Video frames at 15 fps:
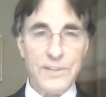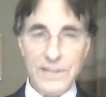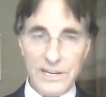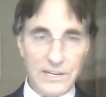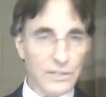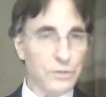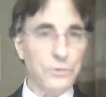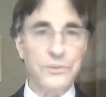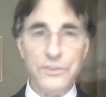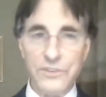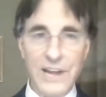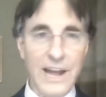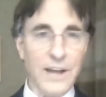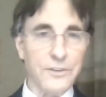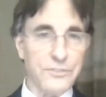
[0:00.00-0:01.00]
He had to lose
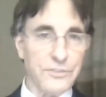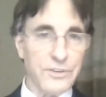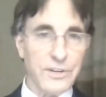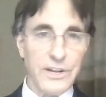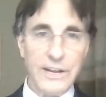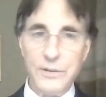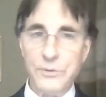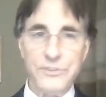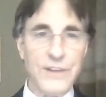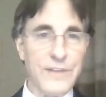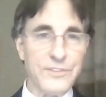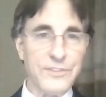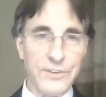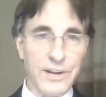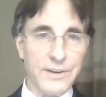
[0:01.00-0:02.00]
his house, and he was
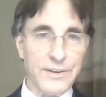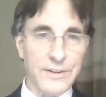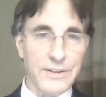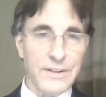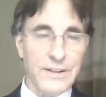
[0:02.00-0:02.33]
devastated.